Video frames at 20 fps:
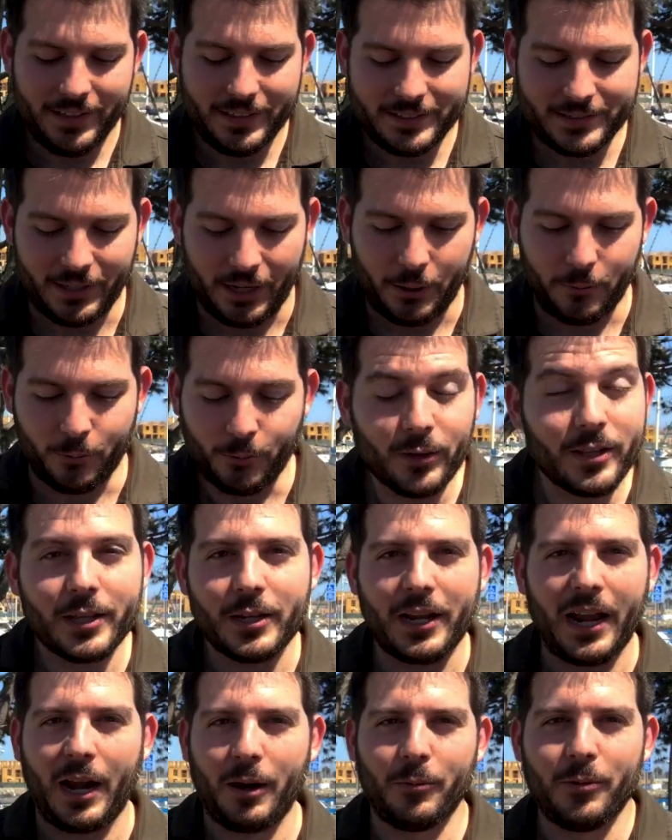So I
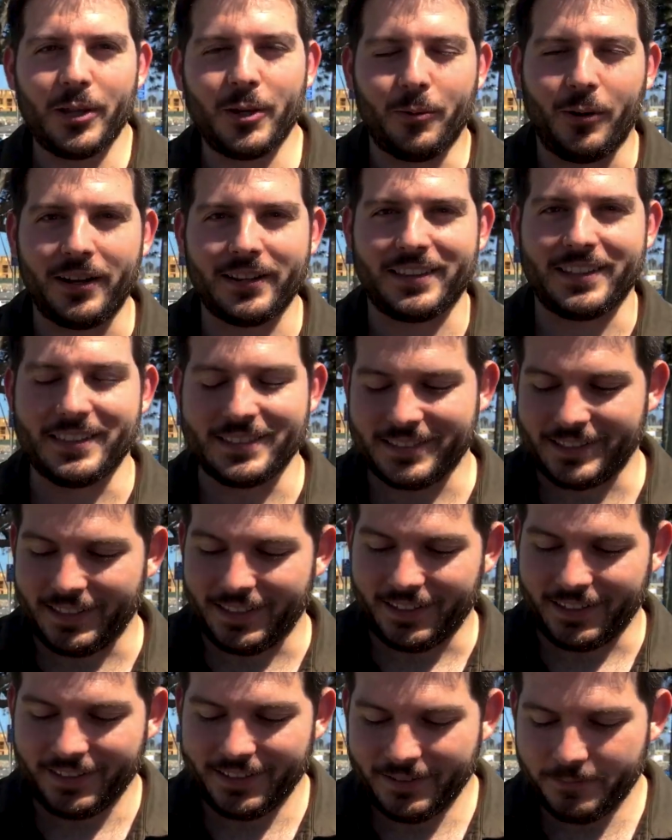really, I really want this
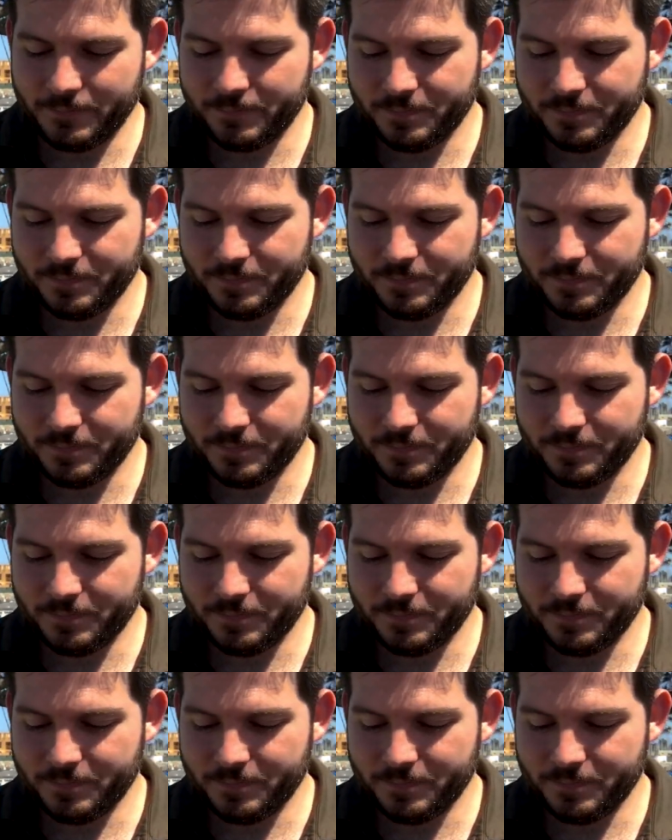thing.